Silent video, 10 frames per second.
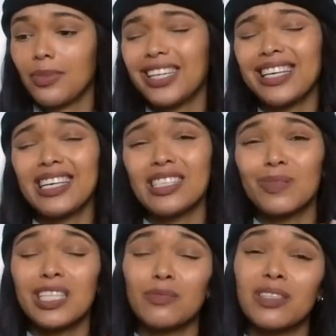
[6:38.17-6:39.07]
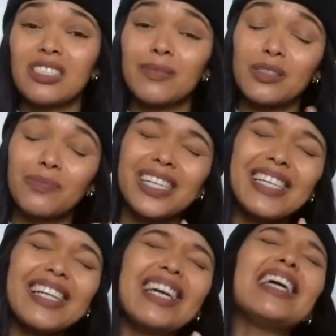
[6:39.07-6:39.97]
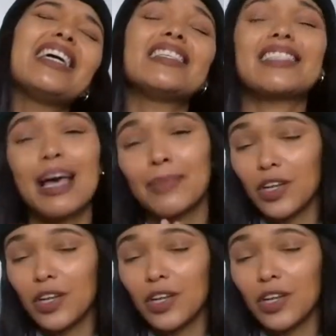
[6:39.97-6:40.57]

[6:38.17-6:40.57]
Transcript: please, please, please, please, please let me